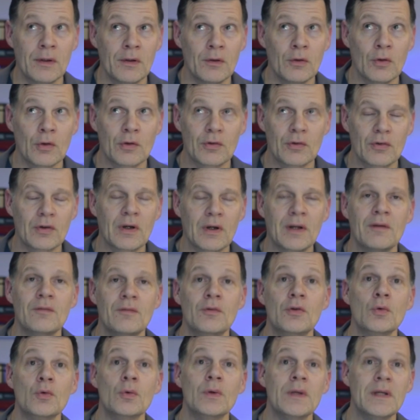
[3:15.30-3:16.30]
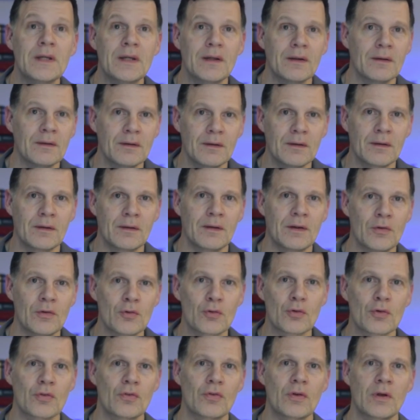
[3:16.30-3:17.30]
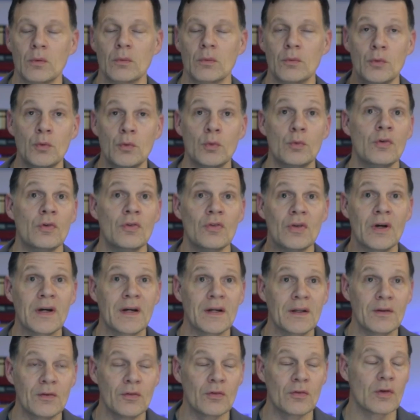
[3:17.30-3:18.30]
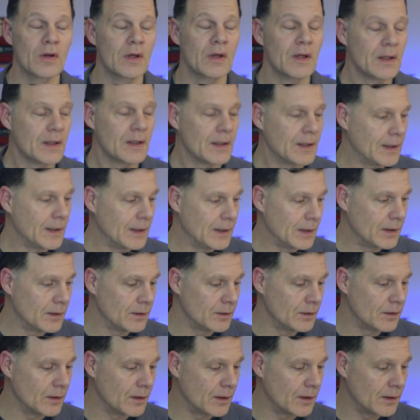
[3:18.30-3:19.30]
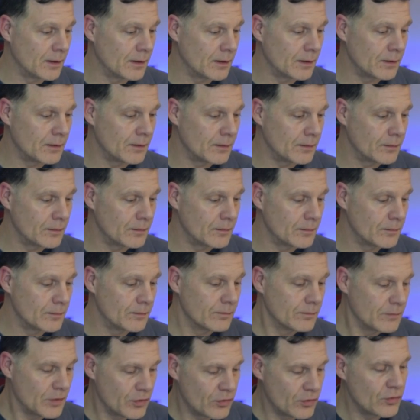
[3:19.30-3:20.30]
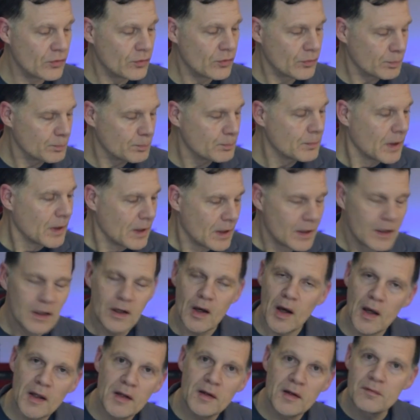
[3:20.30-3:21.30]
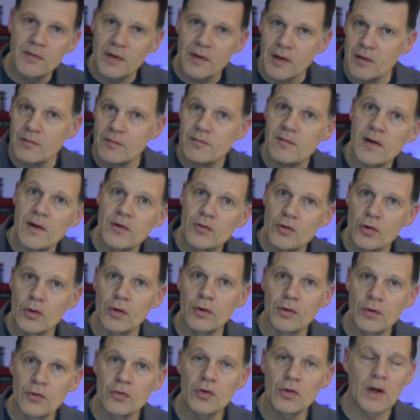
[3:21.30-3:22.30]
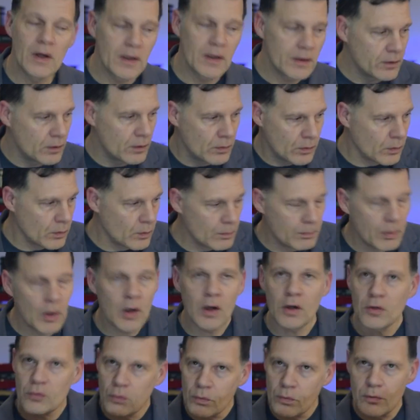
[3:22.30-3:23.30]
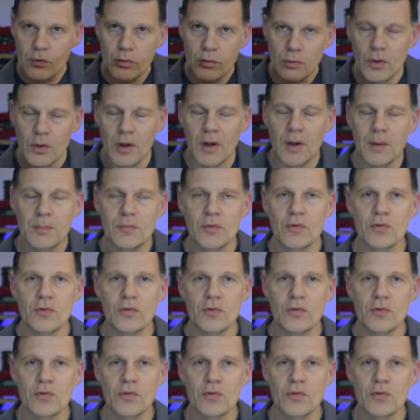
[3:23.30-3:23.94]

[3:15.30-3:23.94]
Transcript: looked kind of unique and interesting, new designs. And this is kind of a conventional design, you know, a box with 2 knobs and